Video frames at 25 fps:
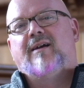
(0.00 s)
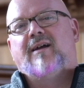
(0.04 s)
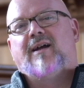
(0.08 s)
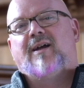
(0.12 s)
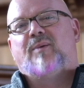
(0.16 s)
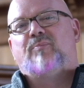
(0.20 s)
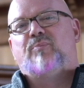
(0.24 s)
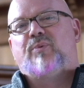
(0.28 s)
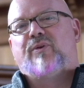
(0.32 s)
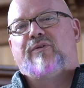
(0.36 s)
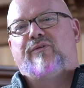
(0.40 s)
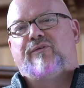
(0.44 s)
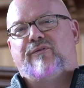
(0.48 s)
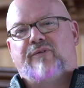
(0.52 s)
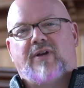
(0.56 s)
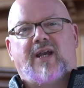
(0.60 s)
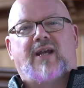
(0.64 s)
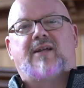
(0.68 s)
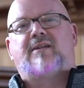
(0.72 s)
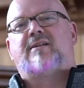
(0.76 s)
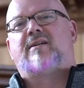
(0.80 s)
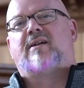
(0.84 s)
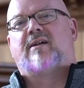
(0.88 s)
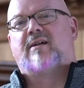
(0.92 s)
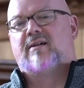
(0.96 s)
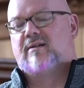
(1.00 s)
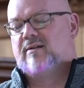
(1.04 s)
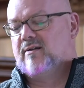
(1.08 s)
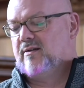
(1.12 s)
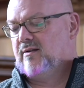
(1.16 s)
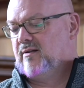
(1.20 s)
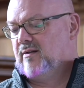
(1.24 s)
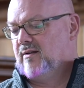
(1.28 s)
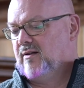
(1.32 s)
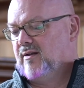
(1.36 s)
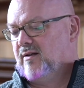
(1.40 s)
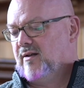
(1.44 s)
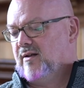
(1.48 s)
and perfecter
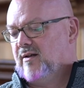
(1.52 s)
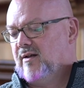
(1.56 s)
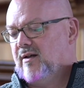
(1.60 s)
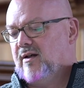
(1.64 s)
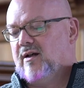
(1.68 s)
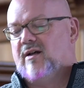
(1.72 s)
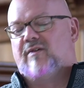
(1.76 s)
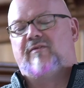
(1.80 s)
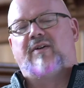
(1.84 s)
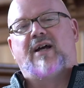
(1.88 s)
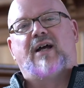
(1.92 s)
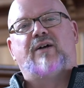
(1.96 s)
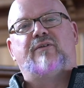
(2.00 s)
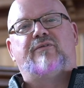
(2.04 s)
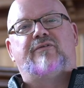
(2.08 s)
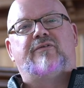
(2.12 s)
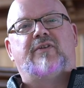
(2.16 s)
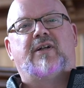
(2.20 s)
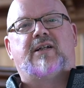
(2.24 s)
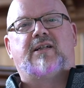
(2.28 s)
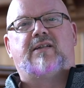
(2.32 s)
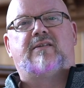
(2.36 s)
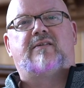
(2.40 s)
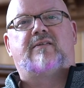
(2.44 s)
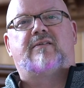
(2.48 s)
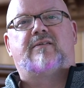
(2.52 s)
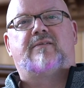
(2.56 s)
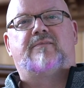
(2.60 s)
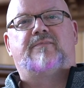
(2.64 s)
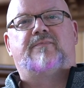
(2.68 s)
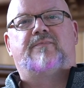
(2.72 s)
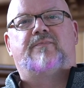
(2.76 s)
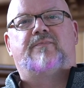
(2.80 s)
of our faith.